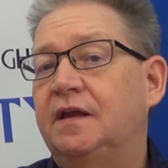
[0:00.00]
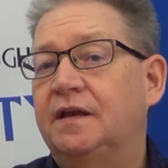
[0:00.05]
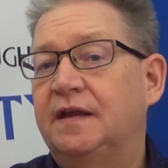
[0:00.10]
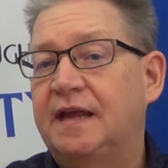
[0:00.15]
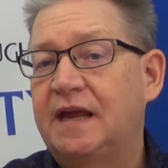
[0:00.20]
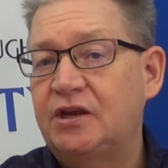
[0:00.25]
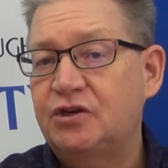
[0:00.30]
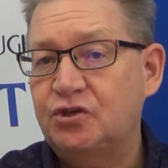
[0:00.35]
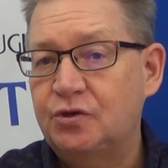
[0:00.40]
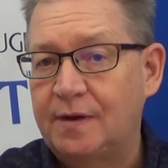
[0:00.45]

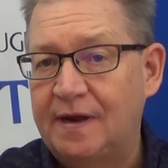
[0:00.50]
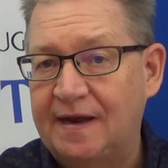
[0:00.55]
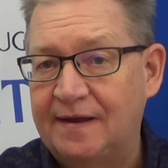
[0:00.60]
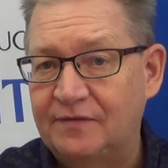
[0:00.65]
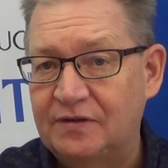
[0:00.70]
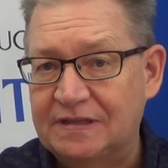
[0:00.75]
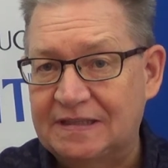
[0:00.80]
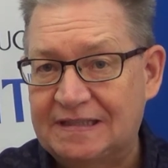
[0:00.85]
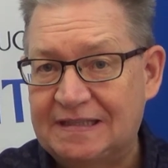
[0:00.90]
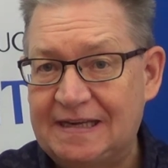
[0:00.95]
In case you
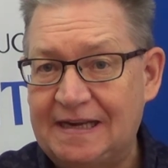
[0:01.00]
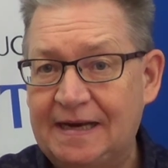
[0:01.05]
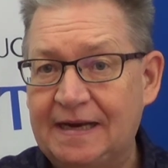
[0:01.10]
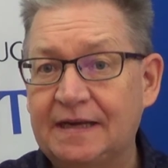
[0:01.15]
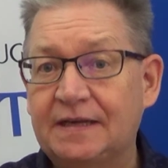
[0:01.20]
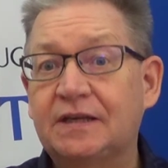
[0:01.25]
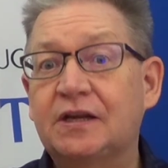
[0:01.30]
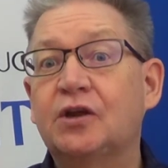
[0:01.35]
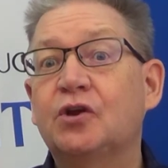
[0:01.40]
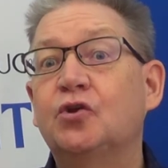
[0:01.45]
haven't
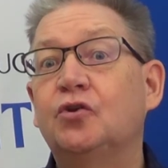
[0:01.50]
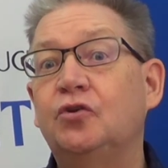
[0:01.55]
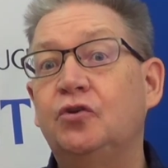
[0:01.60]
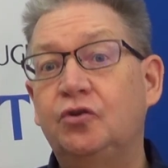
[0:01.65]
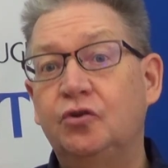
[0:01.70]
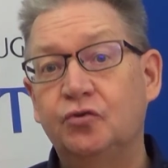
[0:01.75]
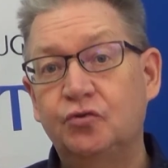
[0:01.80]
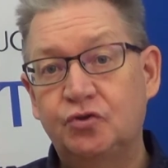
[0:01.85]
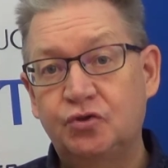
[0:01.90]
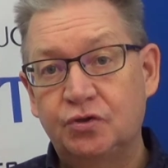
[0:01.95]
seen it,
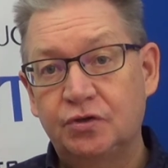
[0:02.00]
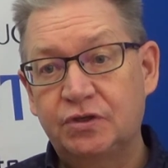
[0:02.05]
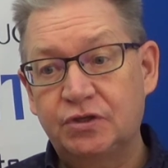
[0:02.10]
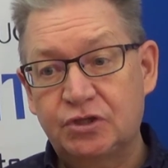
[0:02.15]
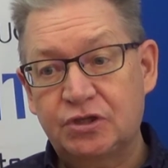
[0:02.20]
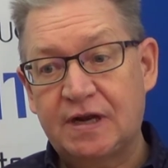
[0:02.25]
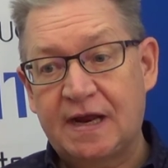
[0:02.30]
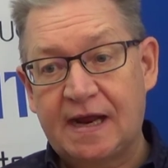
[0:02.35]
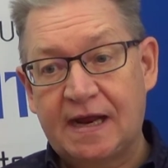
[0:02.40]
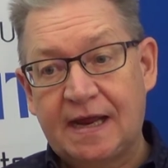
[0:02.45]
you
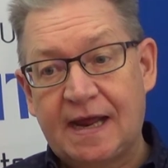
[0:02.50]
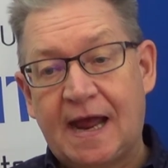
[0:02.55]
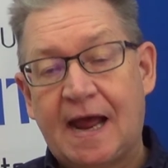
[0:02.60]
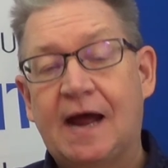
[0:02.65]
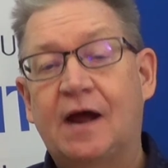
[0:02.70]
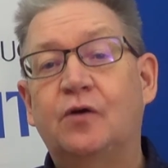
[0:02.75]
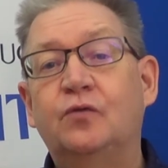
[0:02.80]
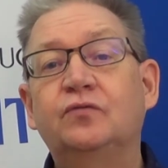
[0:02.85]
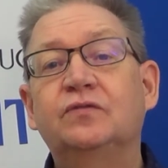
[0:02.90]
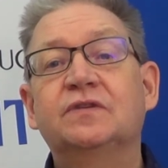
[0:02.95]
should check
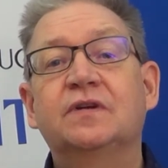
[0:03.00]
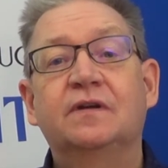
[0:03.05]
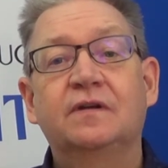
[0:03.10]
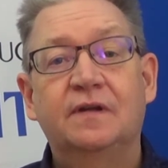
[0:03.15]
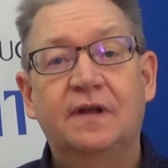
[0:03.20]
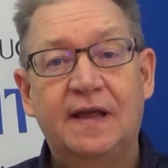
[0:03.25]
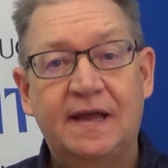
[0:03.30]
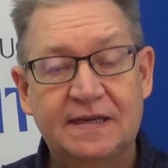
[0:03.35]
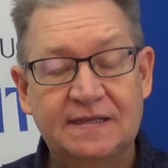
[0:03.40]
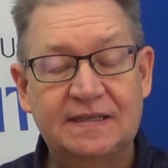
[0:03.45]
out
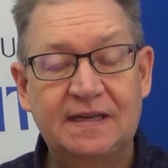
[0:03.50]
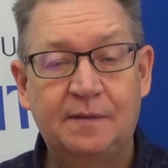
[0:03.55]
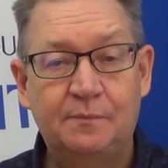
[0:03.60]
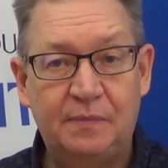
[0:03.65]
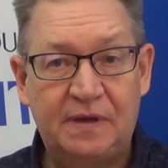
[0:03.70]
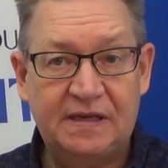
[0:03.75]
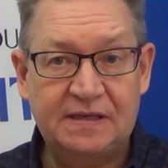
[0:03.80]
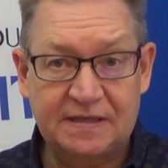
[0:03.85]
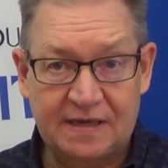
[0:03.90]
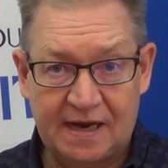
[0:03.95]

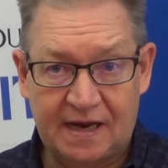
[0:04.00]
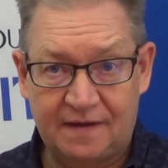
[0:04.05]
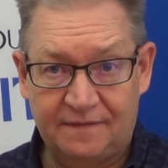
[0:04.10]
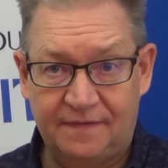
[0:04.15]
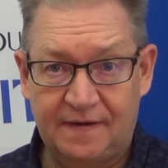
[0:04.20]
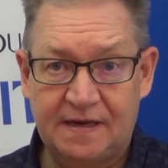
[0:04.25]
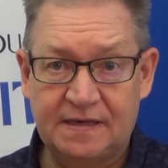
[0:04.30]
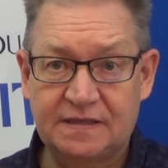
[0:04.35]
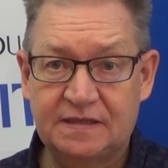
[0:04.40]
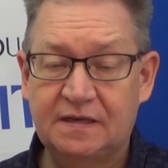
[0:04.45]
SMB
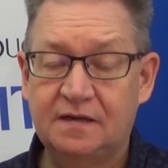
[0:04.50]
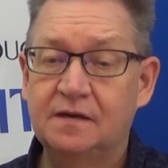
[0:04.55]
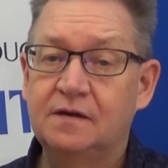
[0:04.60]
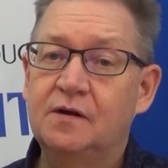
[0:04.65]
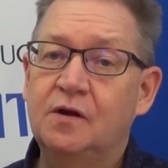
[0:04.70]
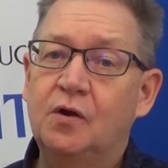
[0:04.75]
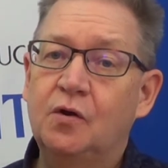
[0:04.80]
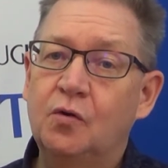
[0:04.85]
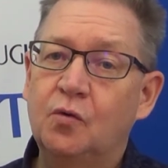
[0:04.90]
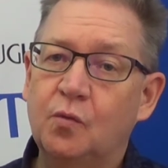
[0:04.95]
TechFest.